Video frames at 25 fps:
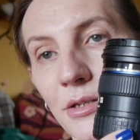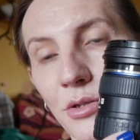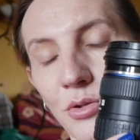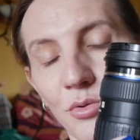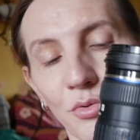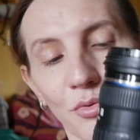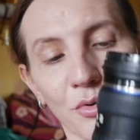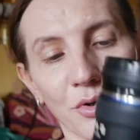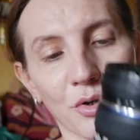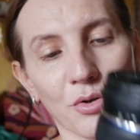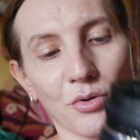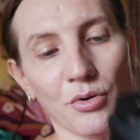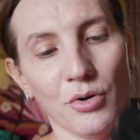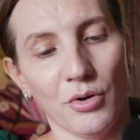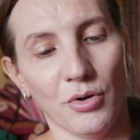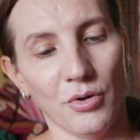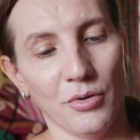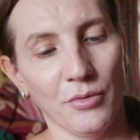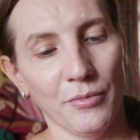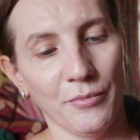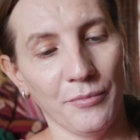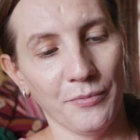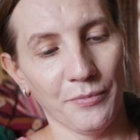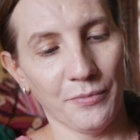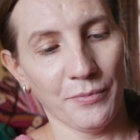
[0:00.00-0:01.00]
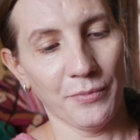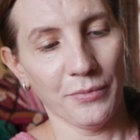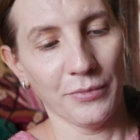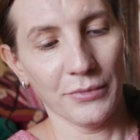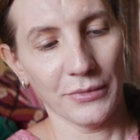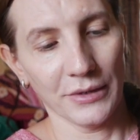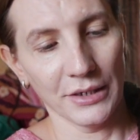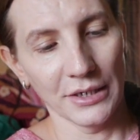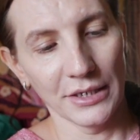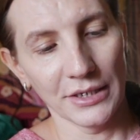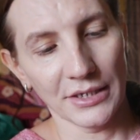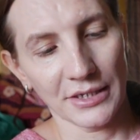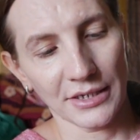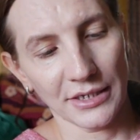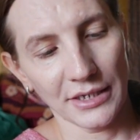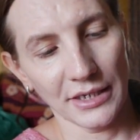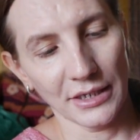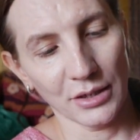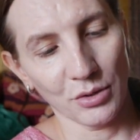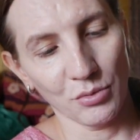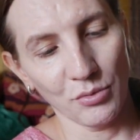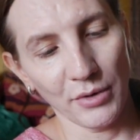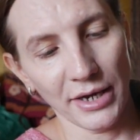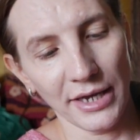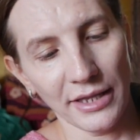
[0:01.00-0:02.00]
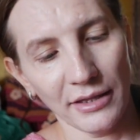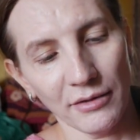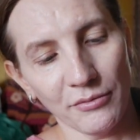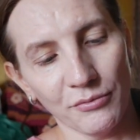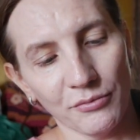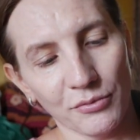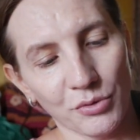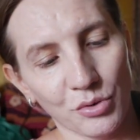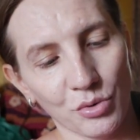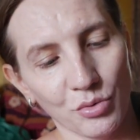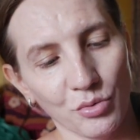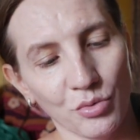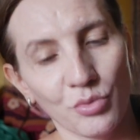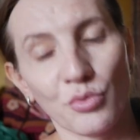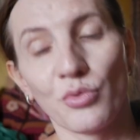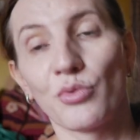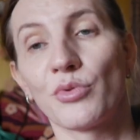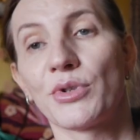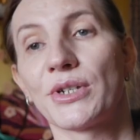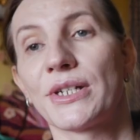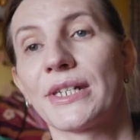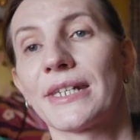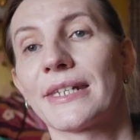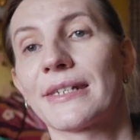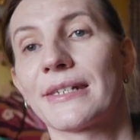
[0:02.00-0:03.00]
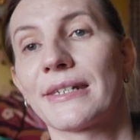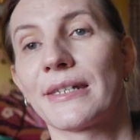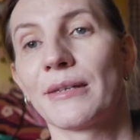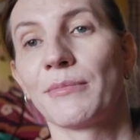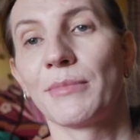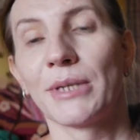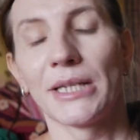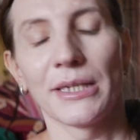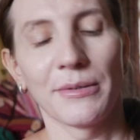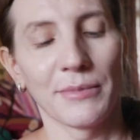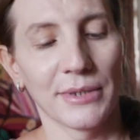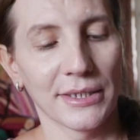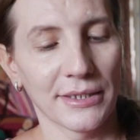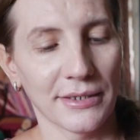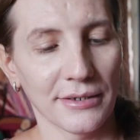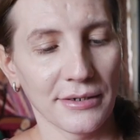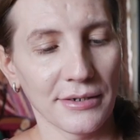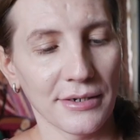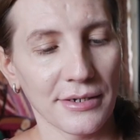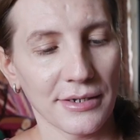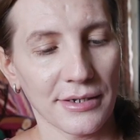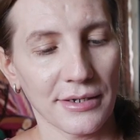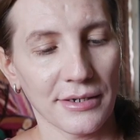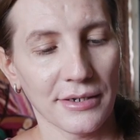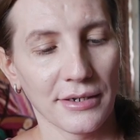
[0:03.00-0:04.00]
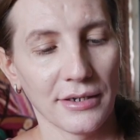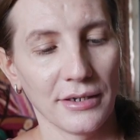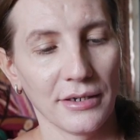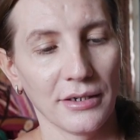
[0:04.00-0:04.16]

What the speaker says: Zuiko. It's a 12 to 60 millimeters,